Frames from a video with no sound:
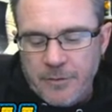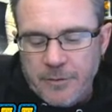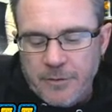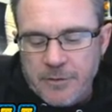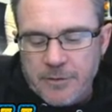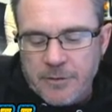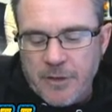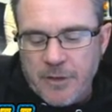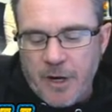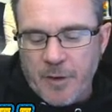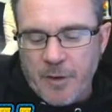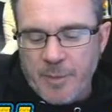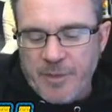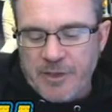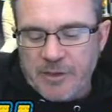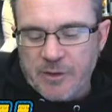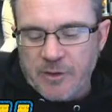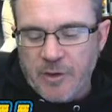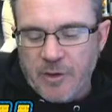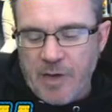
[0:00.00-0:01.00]
Scar would be
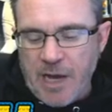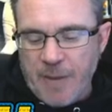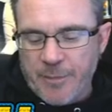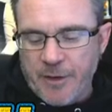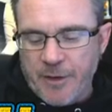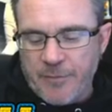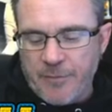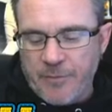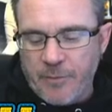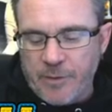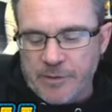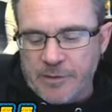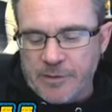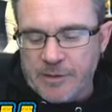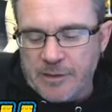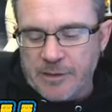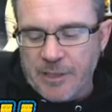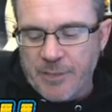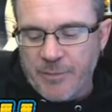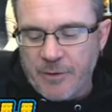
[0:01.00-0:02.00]
so happy if he wasn't
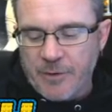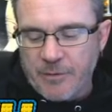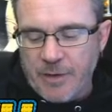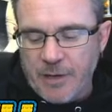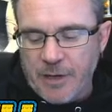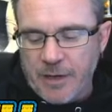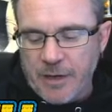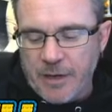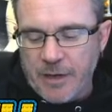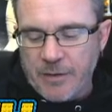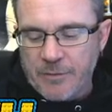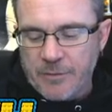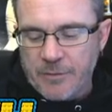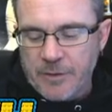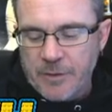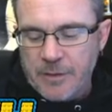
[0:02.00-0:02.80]
sleeping right now.